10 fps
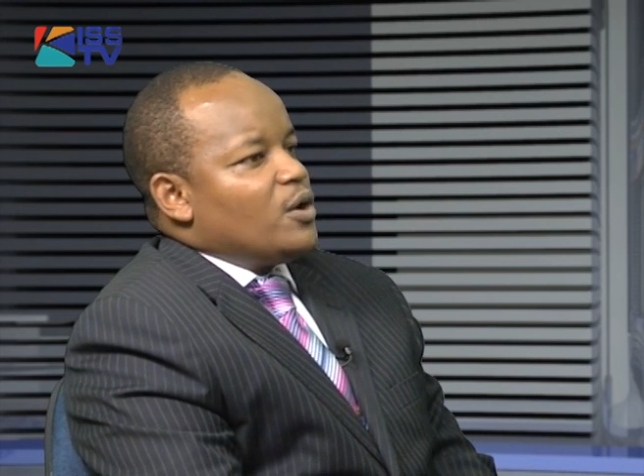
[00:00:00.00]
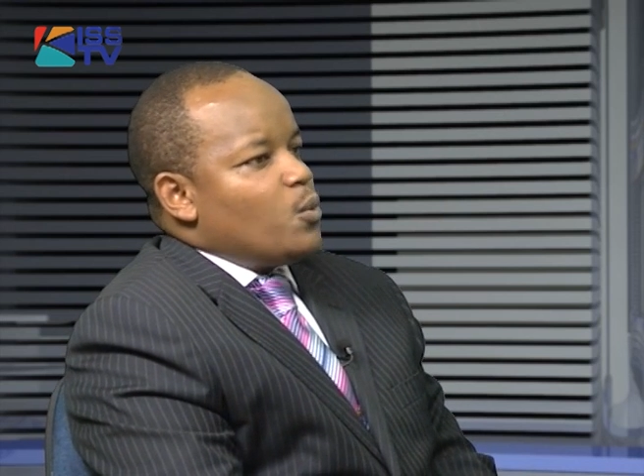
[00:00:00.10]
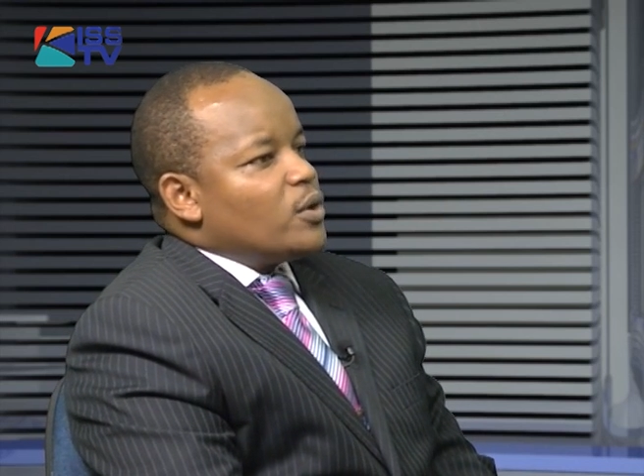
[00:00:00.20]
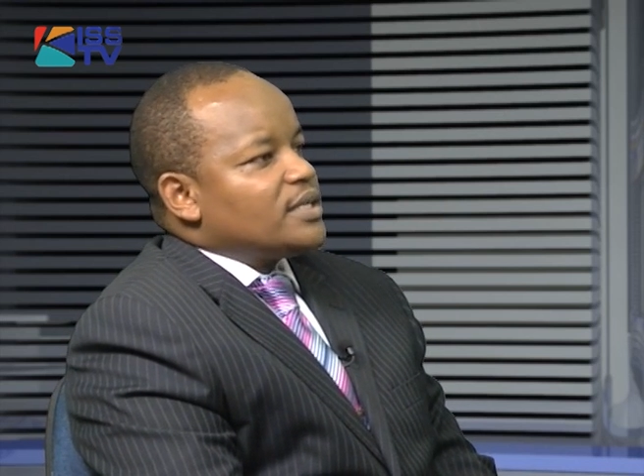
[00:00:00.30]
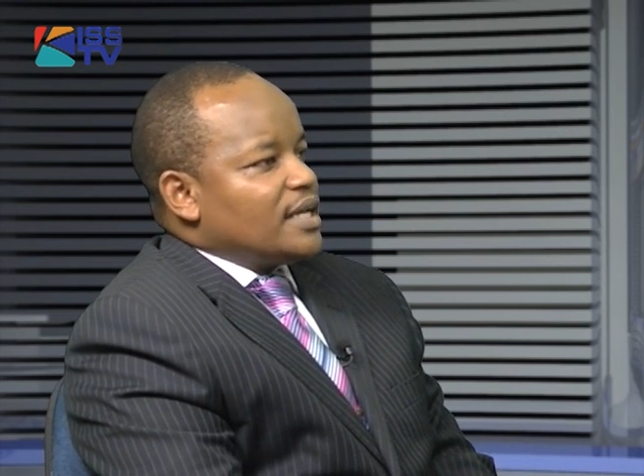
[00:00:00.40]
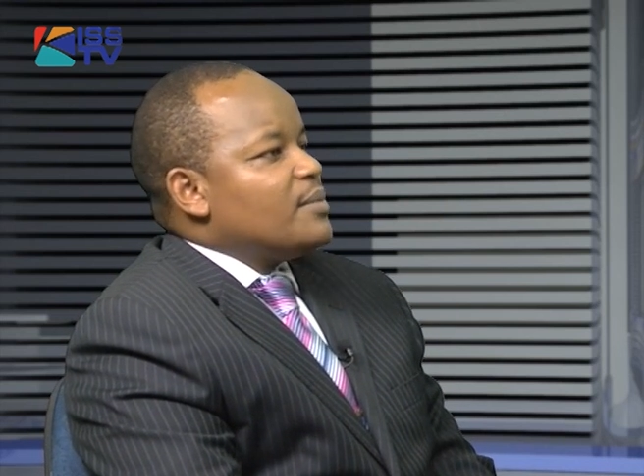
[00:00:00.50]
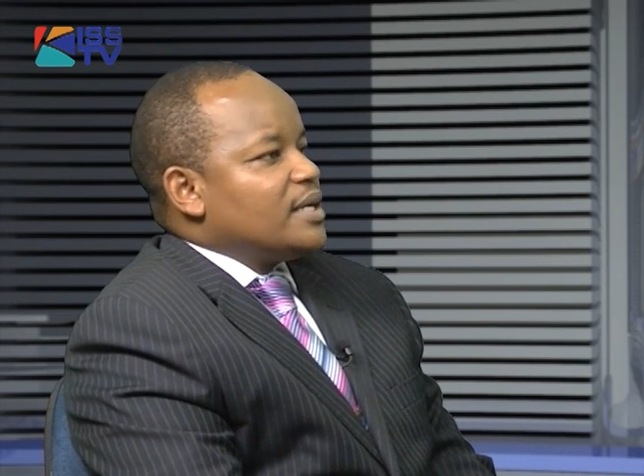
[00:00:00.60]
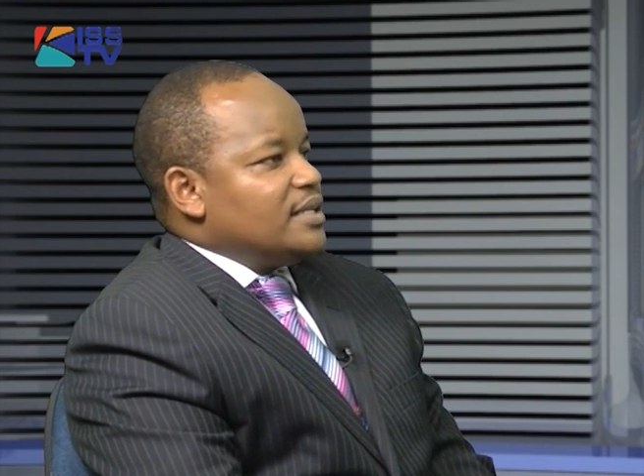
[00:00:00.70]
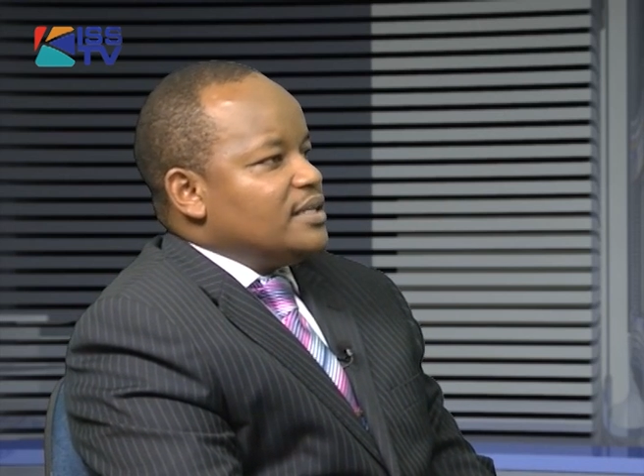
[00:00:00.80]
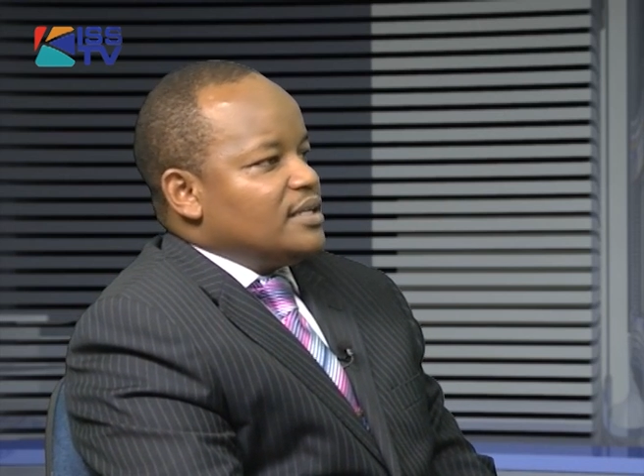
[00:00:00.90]
what Gema
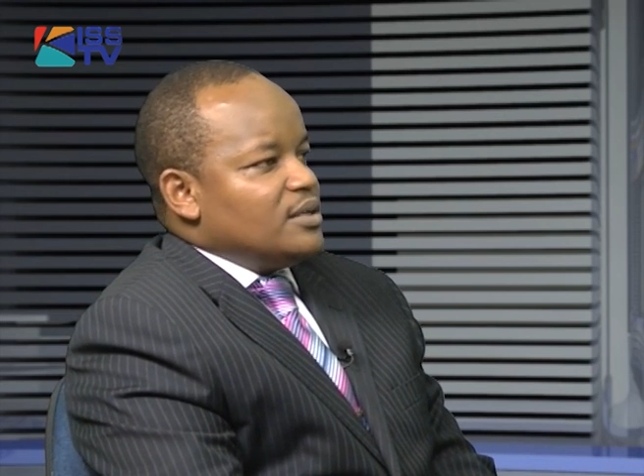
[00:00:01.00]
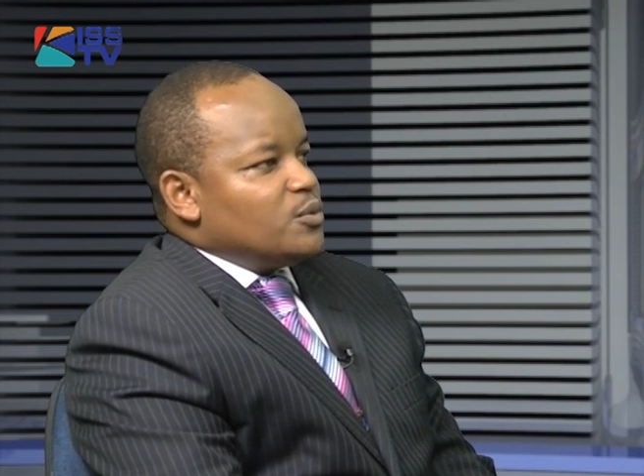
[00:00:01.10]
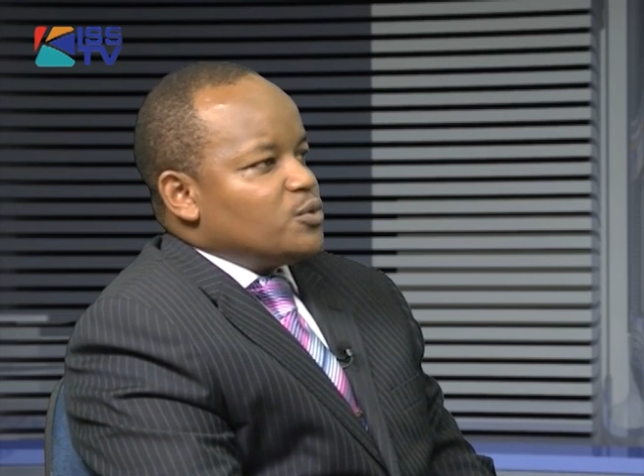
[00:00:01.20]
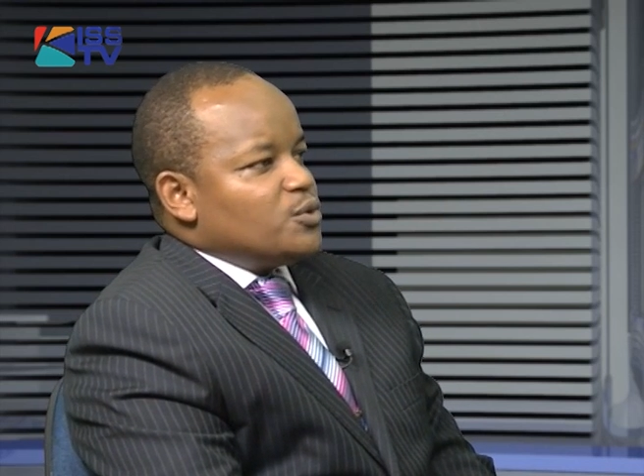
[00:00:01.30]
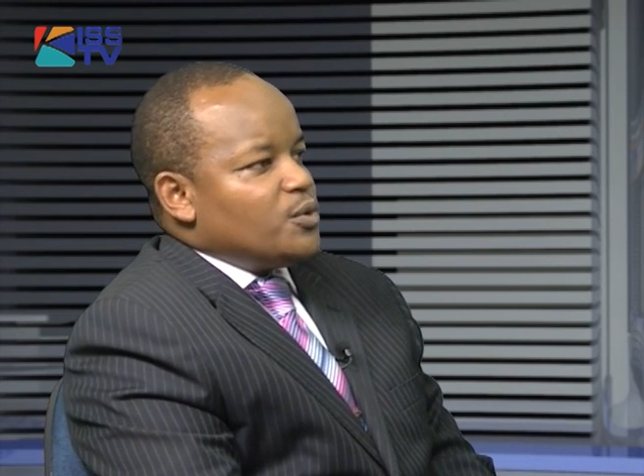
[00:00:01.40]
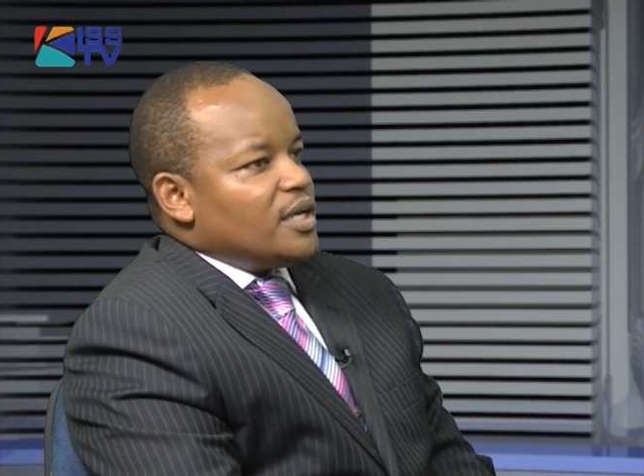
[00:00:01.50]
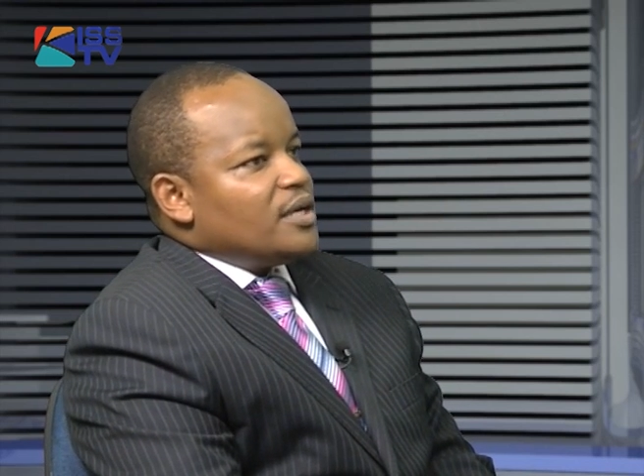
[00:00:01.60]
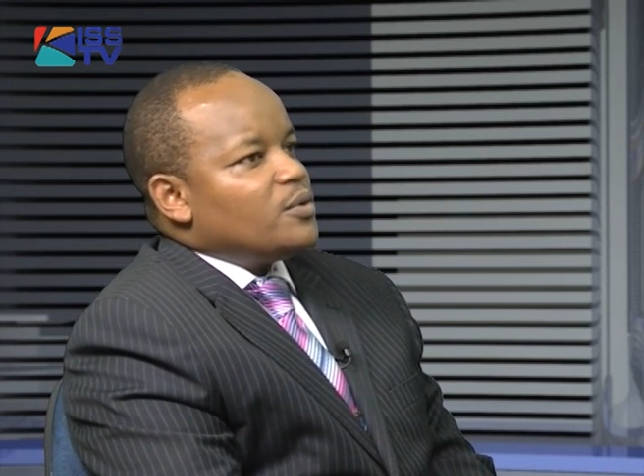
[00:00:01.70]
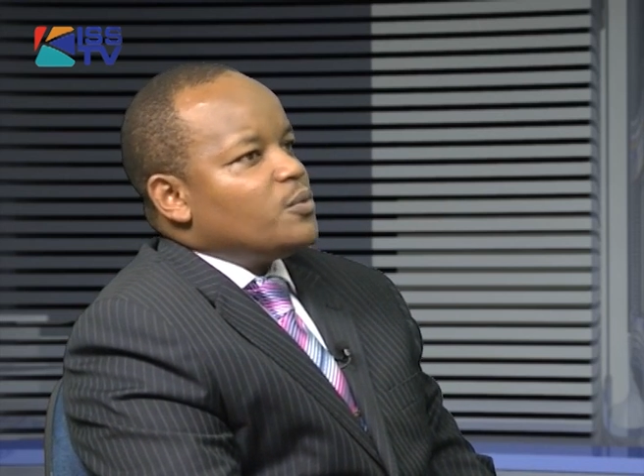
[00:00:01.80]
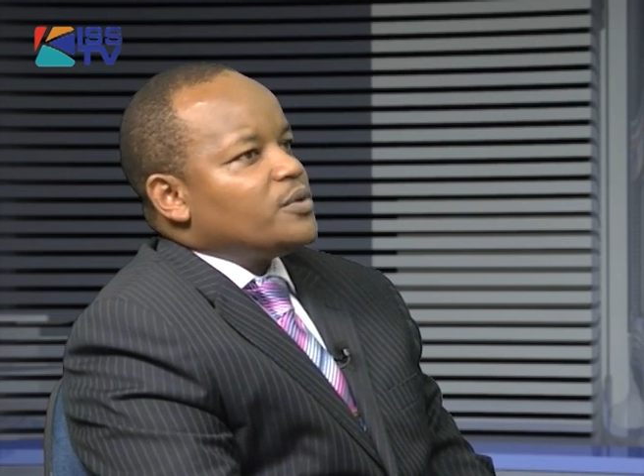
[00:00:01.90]
did in Limuru
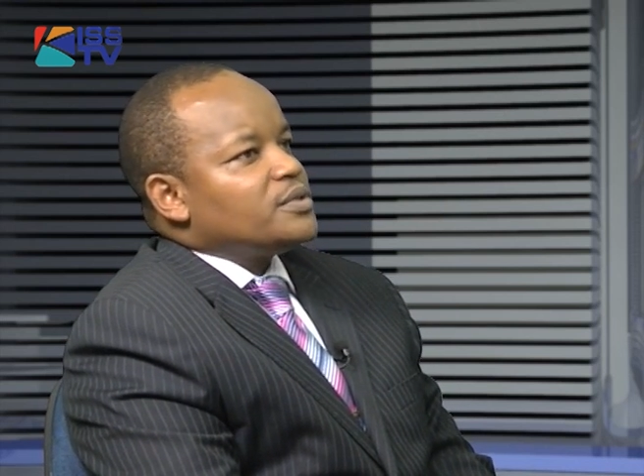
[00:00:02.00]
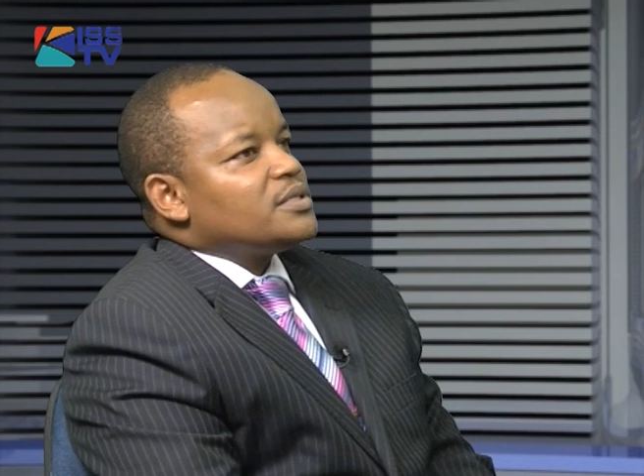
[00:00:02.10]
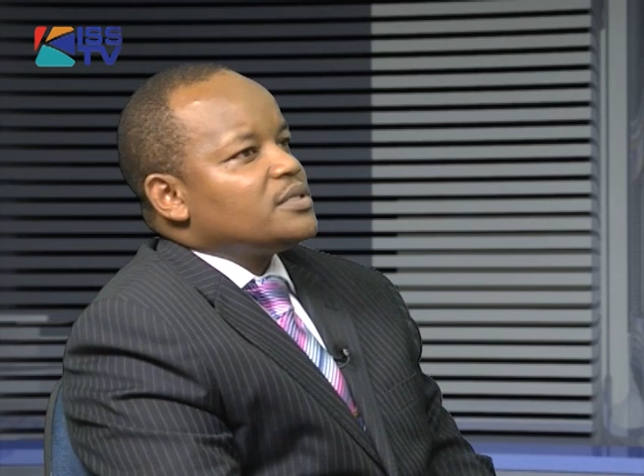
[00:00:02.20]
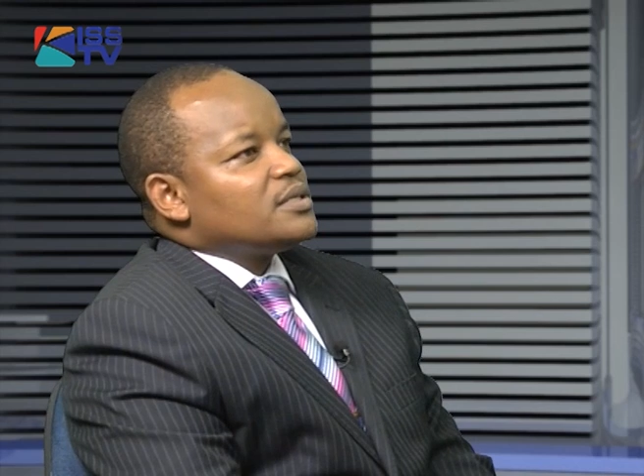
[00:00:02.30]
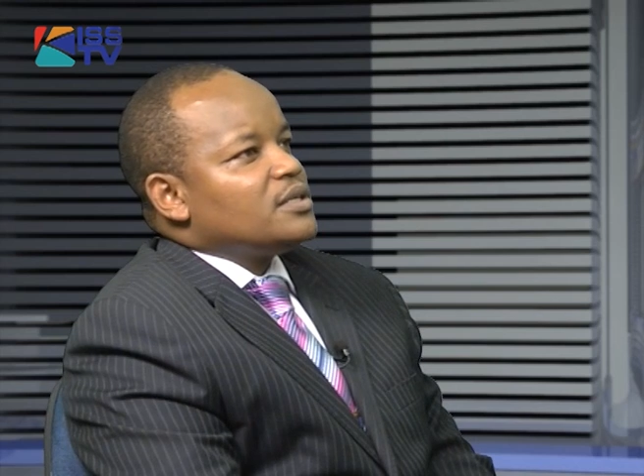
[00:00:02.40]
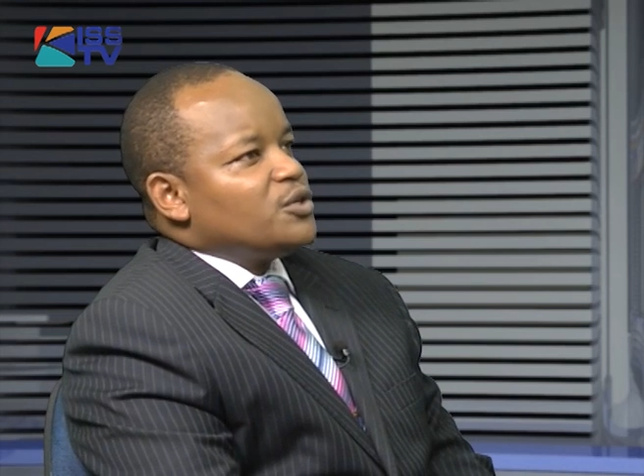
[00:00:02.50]
2A was